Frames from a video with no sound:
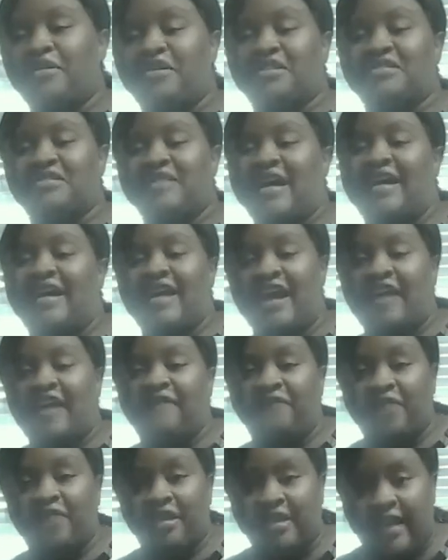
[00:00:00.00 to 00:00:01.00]
does not
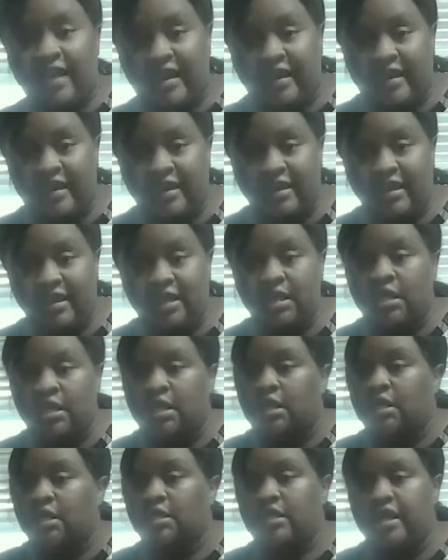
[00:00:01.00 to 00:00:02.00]
have filet in it,
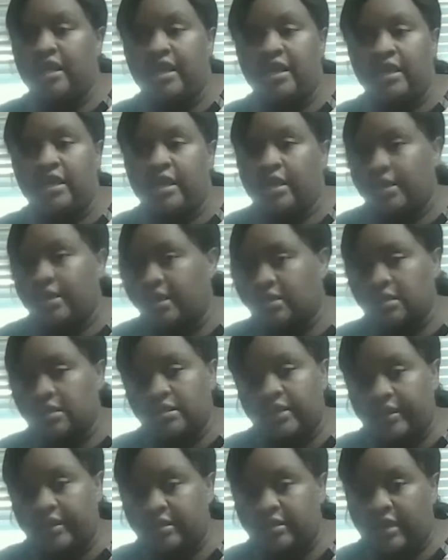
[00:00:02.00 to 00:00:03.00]
then it doesn't
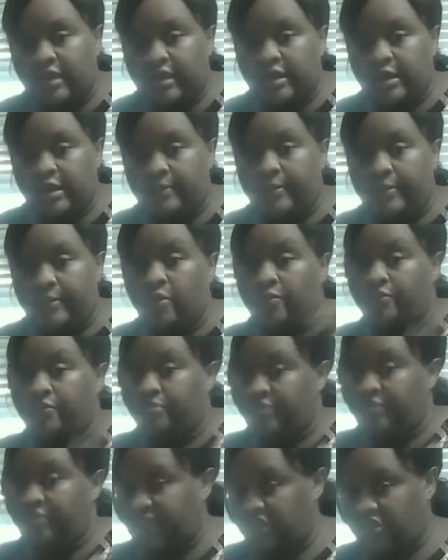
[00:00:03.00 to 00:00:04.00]
taste like gumbo.
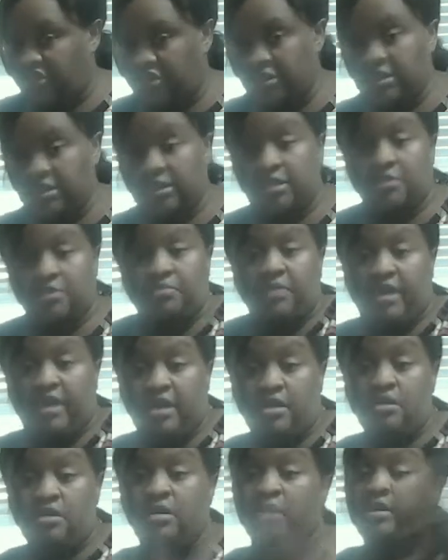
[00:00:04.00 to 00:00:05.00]
That's just to
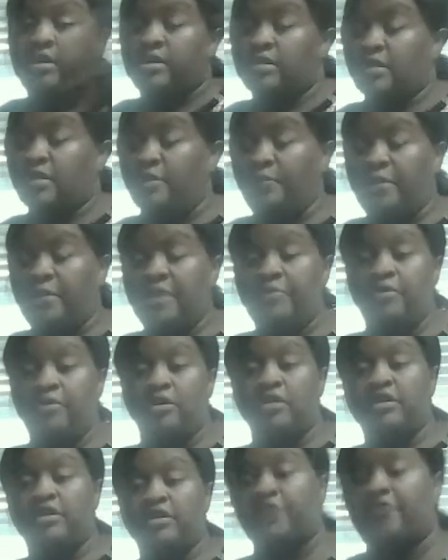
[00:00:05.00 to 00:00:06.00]
me. Some people
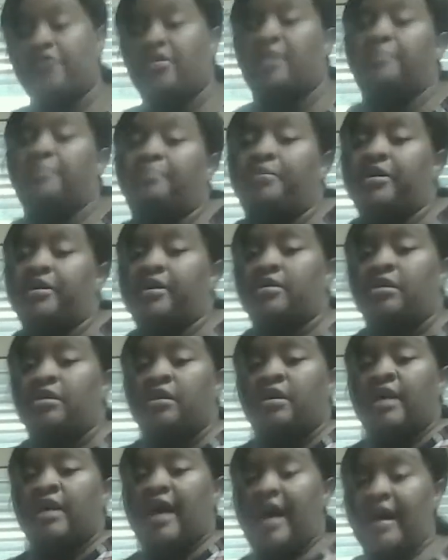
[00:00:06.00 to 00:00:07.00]
are different, but
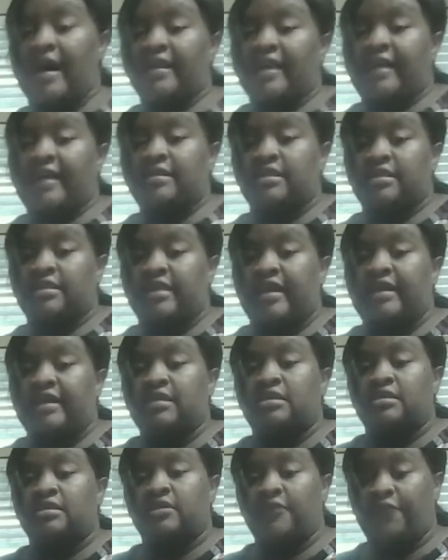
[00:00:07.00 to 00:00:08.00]
I like to
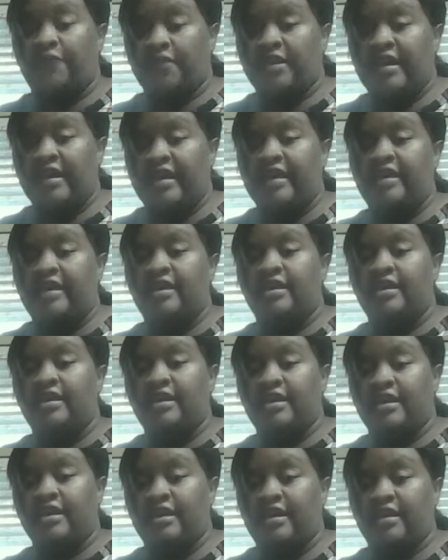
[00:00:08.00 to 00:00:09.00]
taste the filet
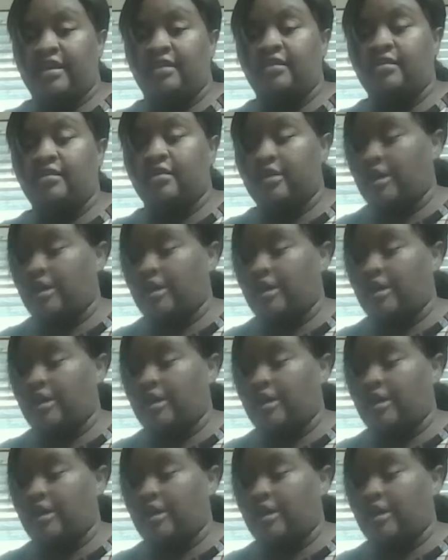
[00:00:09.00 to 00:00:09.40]
in the